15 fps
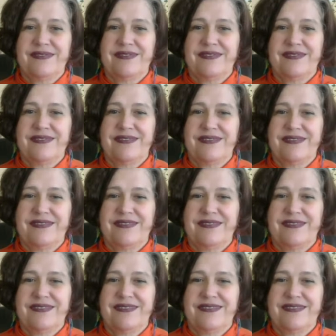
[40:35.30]

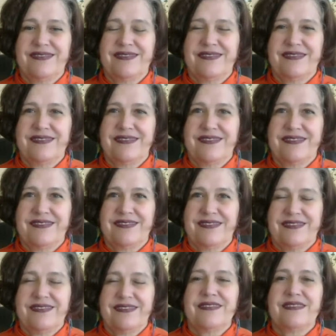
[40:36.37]

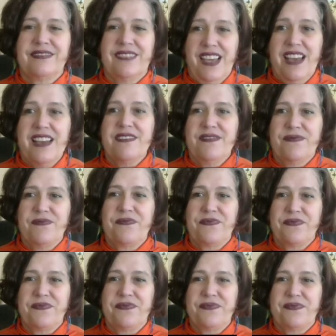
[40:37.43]

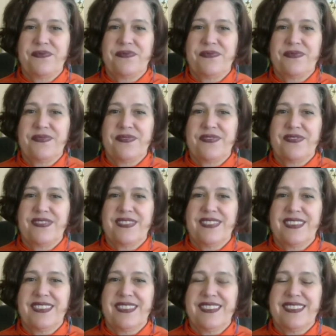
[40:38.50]

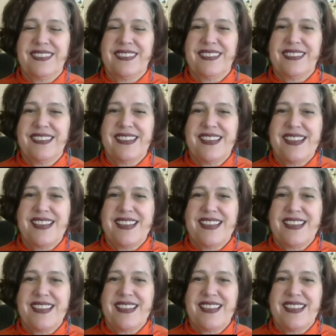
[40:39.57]

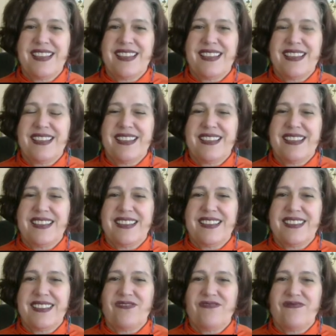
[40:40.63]

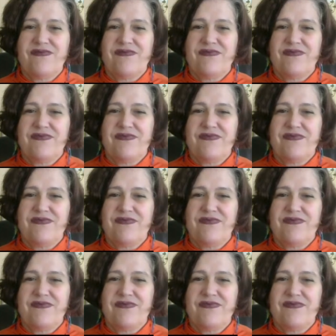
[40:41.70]
No words are spoken by the person on screen.